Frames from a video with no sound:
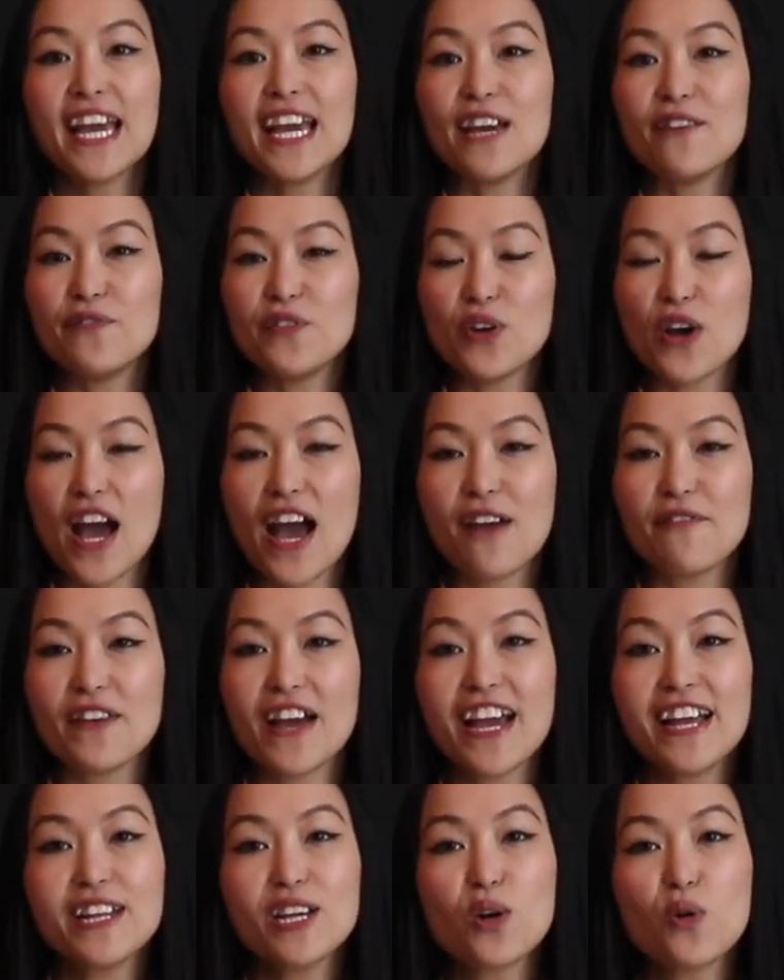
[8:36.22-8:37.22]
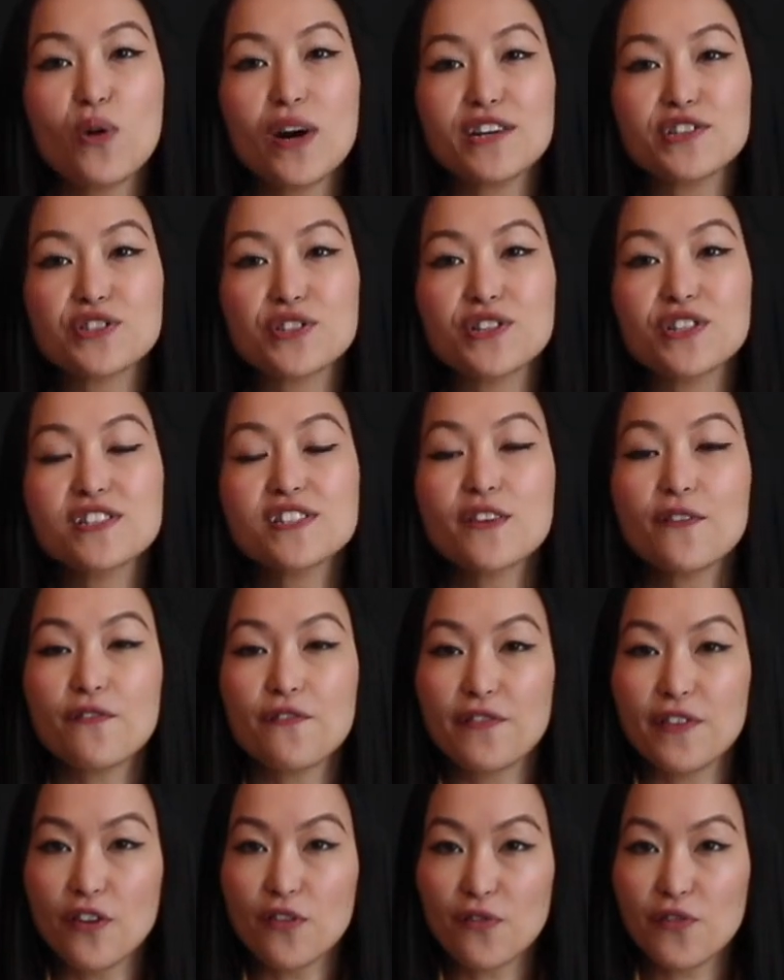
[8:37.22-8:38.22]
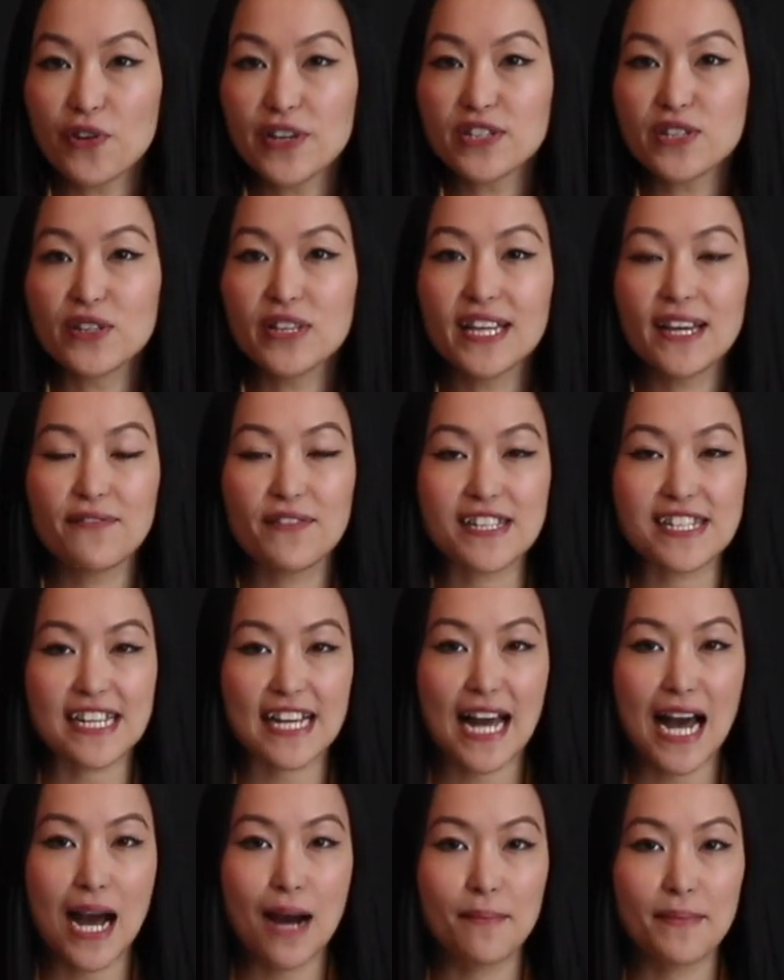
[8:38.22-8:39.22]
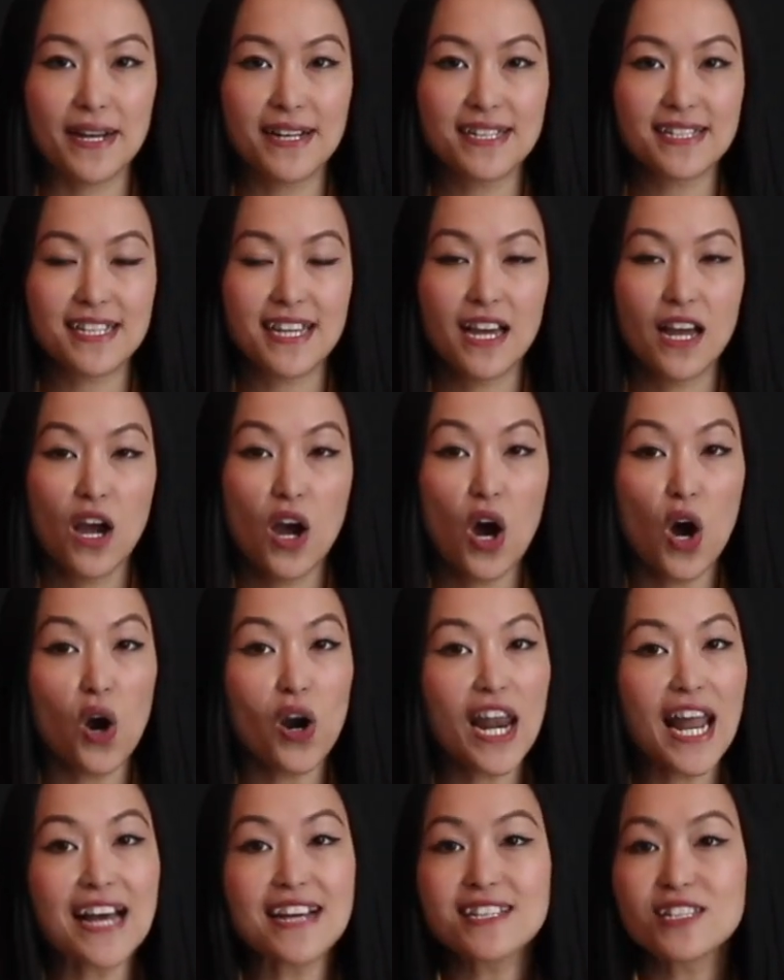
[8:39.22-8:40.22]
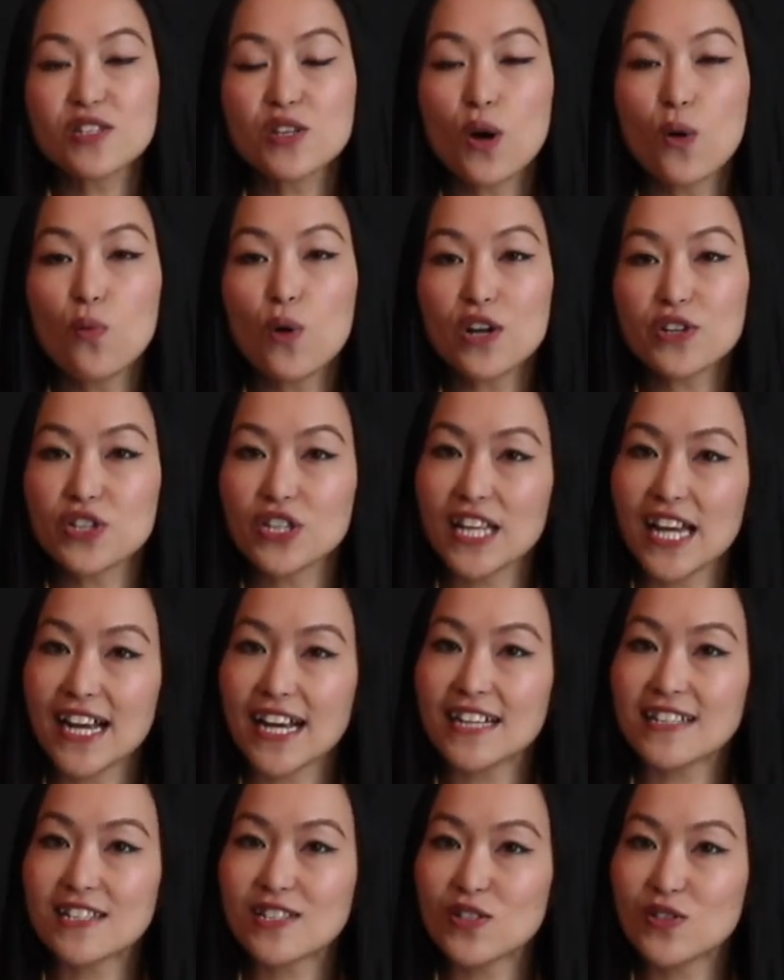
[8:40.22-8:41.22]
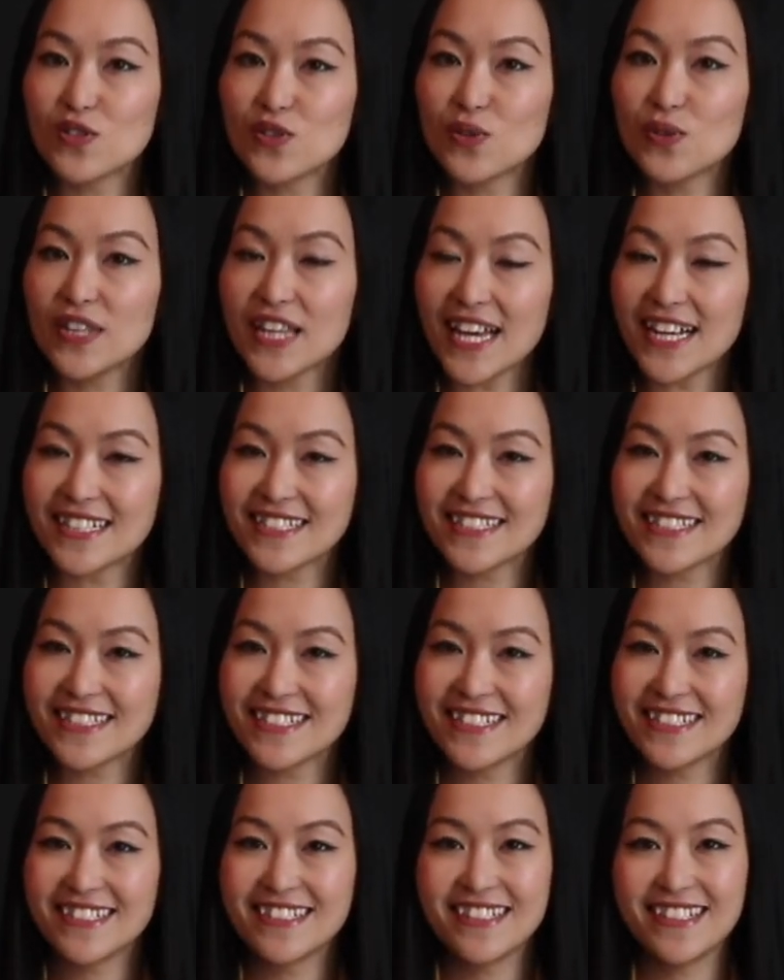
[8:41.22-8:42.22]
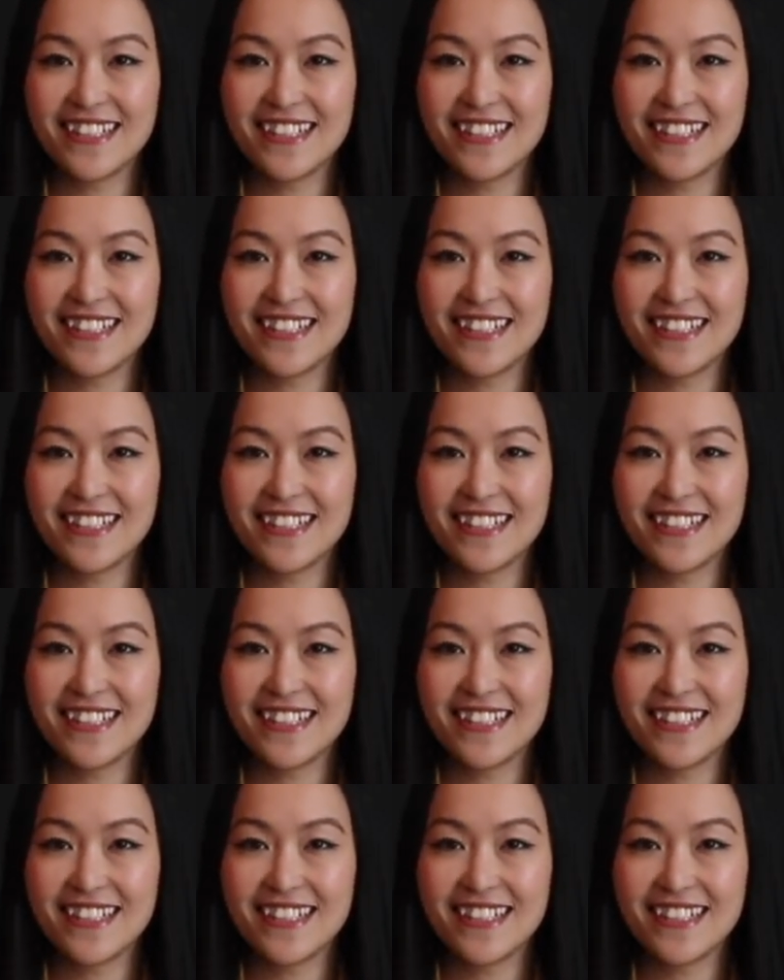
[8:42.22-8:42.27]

If you have any questions, feel free to leave us a comment or let us know what you'd like us to do next.